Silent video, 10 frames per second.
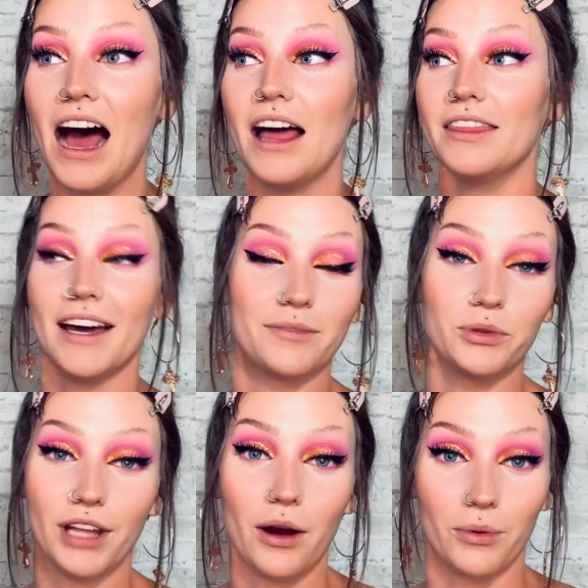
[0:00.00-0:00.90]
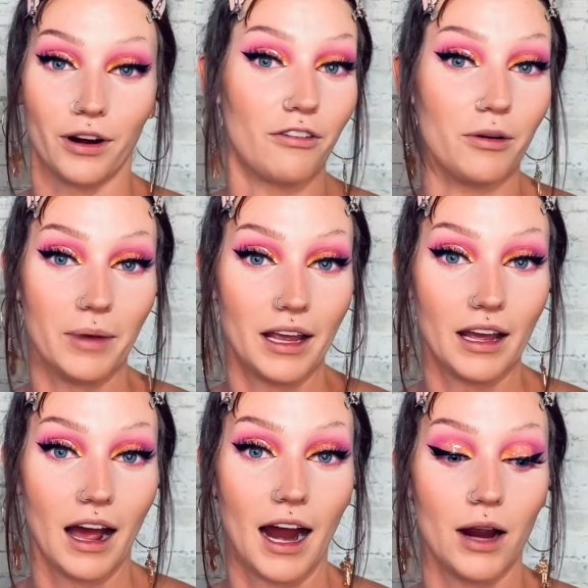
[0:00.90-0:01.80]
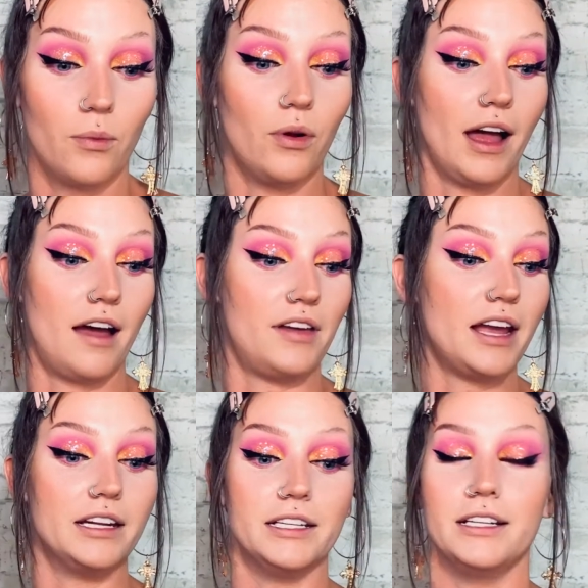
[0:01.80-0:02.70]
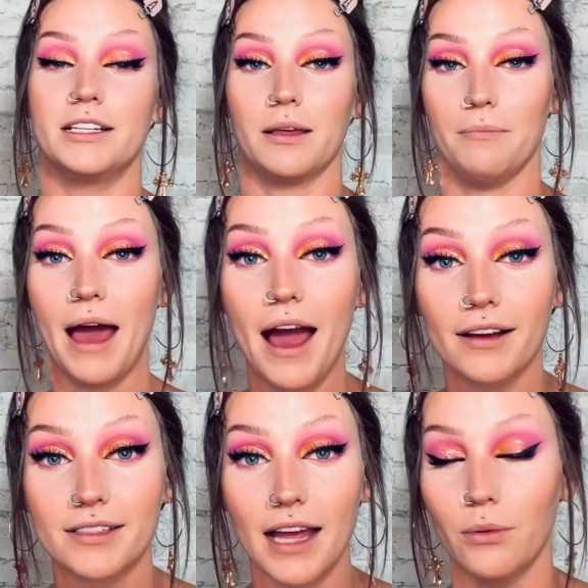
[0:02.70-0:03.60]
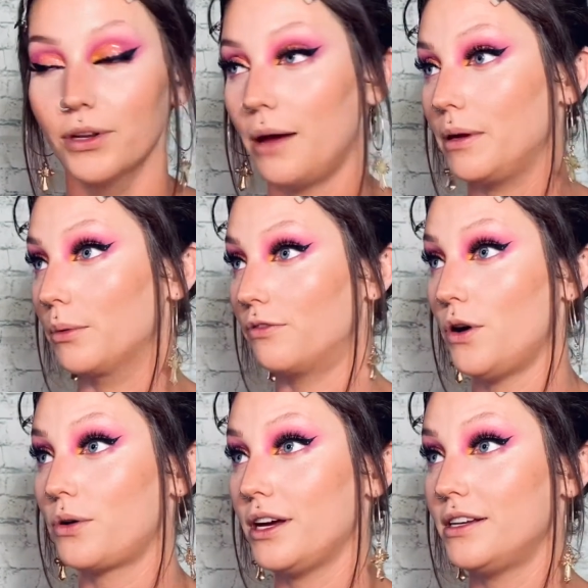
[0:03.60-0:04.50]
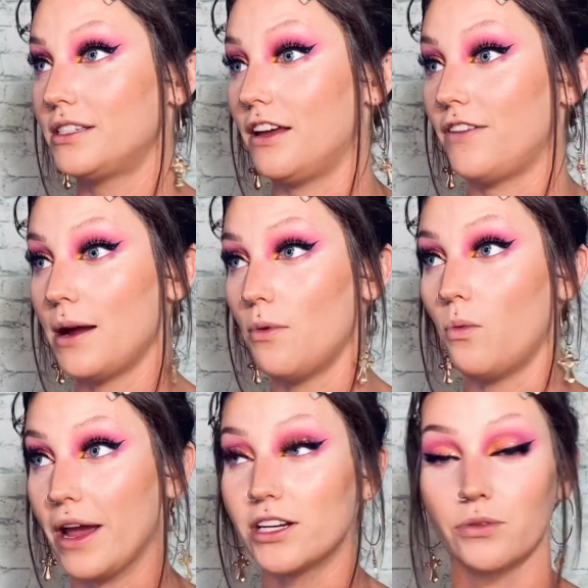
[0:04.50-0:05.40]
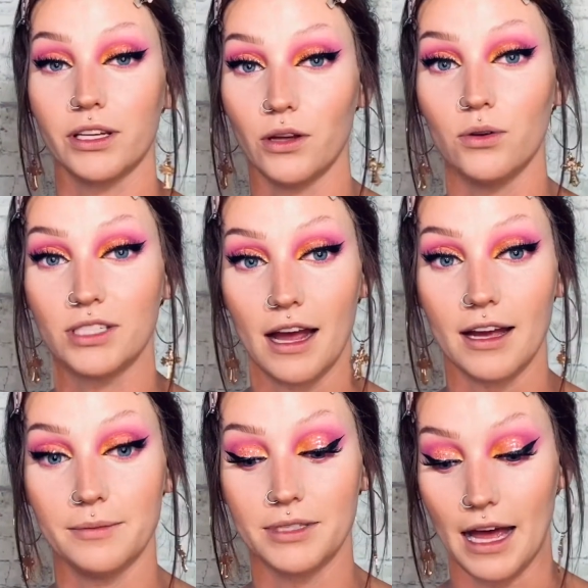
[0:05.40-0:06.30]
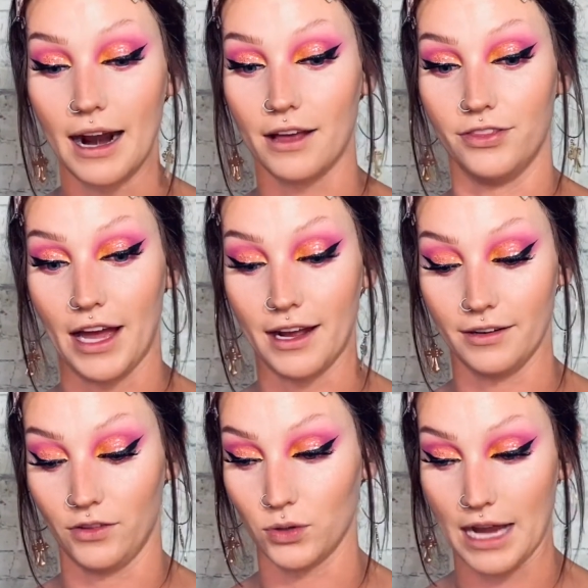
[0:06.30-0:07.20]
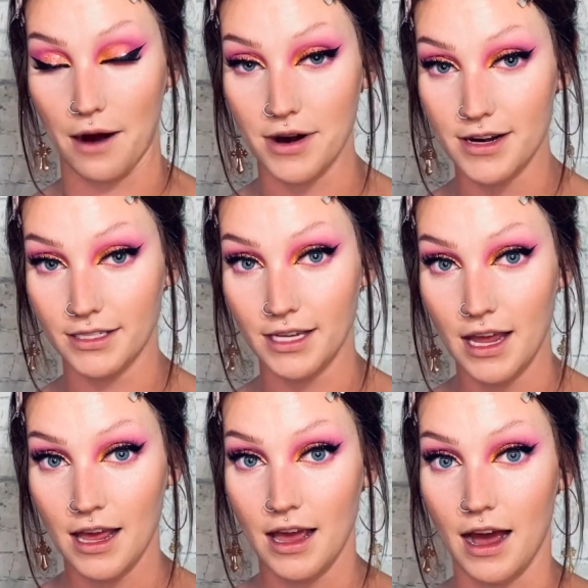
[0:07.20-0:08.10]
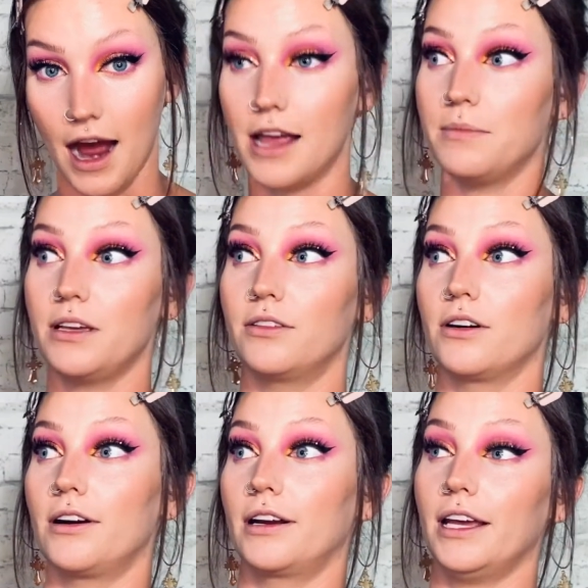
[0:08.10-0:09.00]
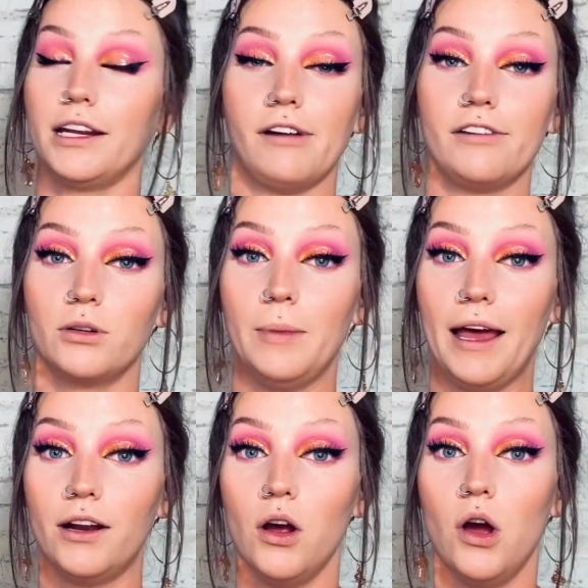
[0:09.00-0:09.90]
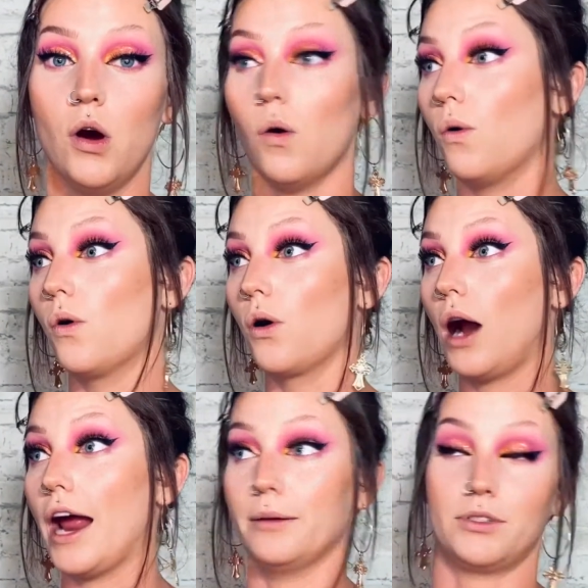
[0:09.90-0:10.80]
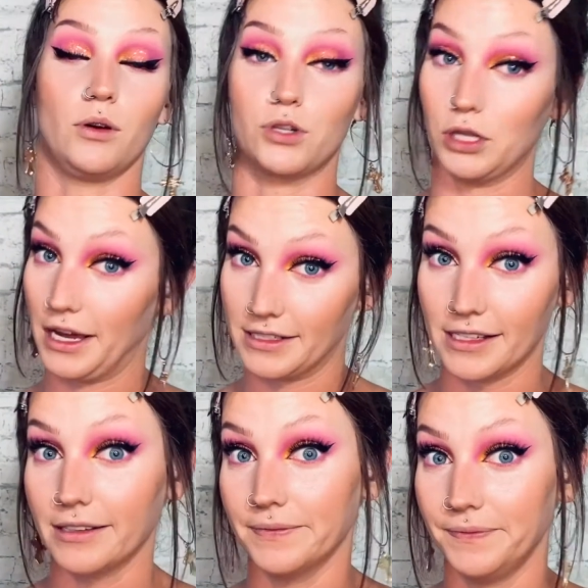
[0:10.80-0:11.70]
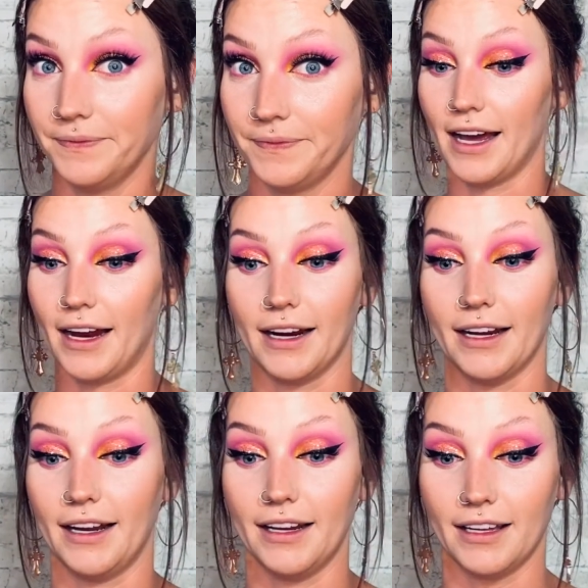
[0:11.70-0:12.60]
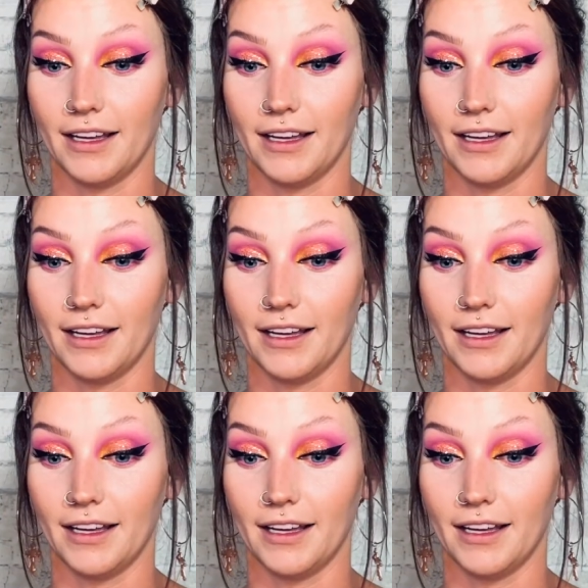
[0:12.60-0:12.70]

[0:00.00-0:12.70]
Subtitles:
That will not work for me. I will have ADD to the max. I will not be able to focus. If I'm awake during those times, those hours, I am either getting ready for bed or I am socializing. I